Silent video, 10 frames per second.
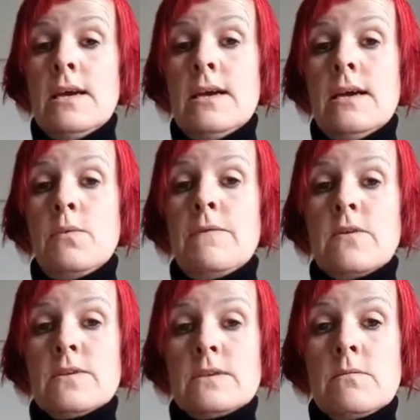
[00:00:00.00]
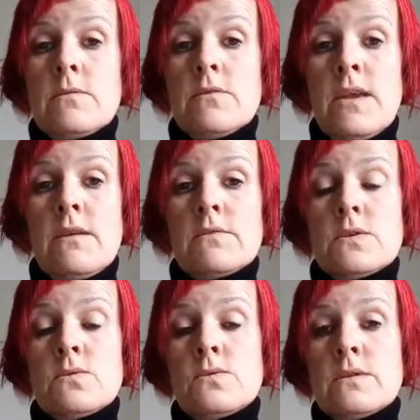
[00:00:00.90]
We've got some great
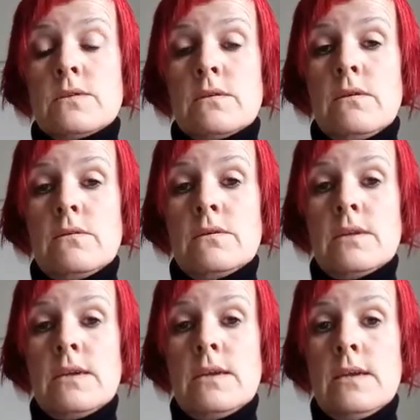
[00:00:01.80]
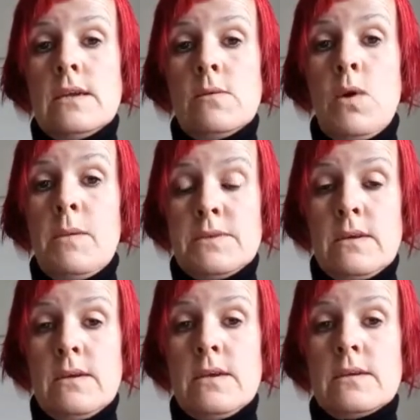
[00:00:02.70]
resources on the
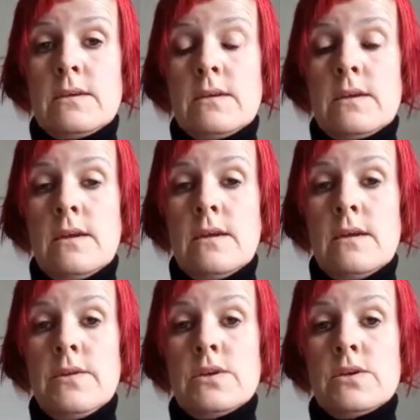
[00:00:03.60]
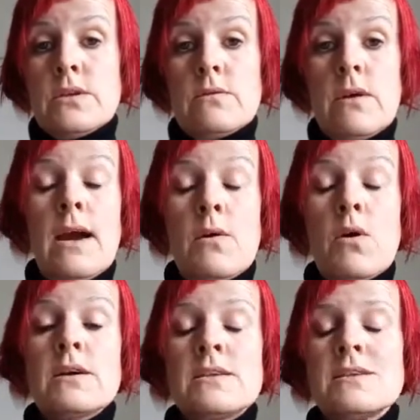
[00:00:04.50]
website that show how
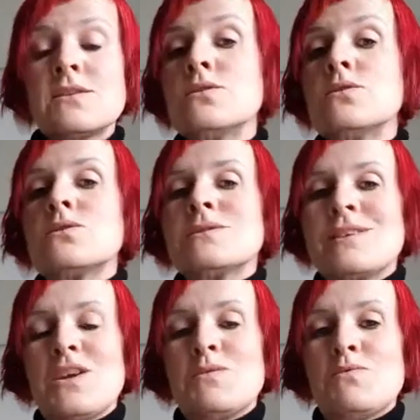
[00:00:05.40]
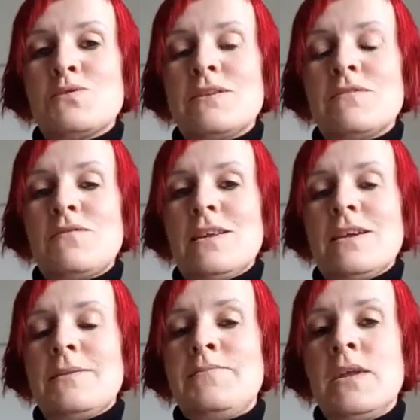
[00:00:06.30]
artists do use sketchbooks
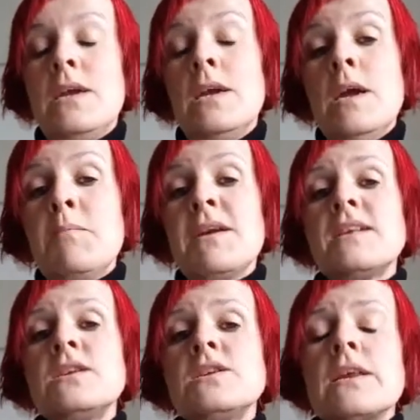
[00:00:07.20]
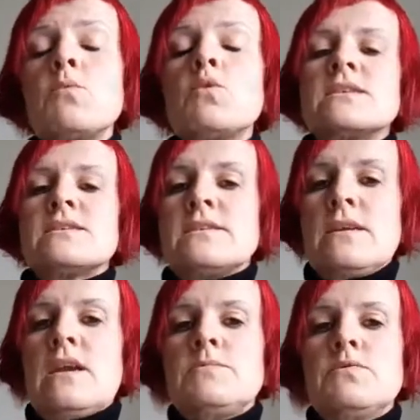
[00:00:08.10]
differently. But essentially, what is a
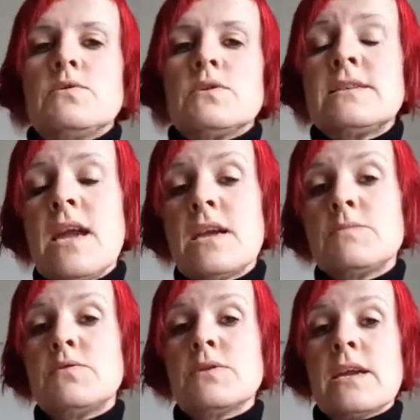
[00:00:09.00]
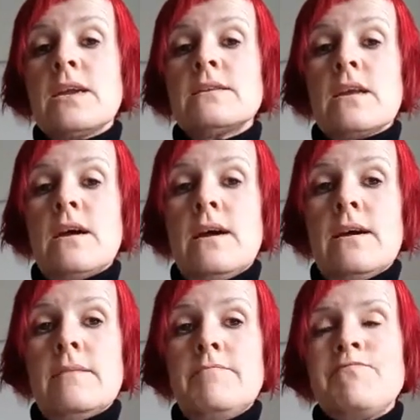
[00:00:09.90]
sketchbook? A sketchbook is
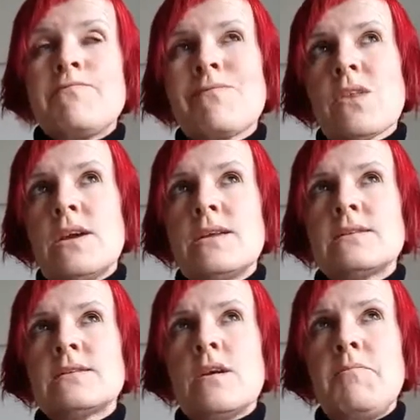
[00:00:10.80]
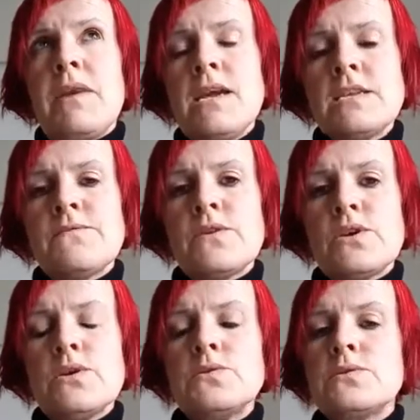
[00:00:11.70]
it's a place for
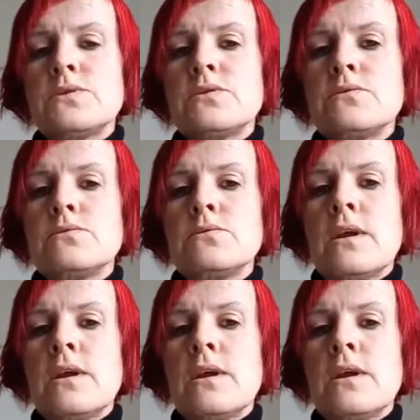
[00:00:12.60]
you to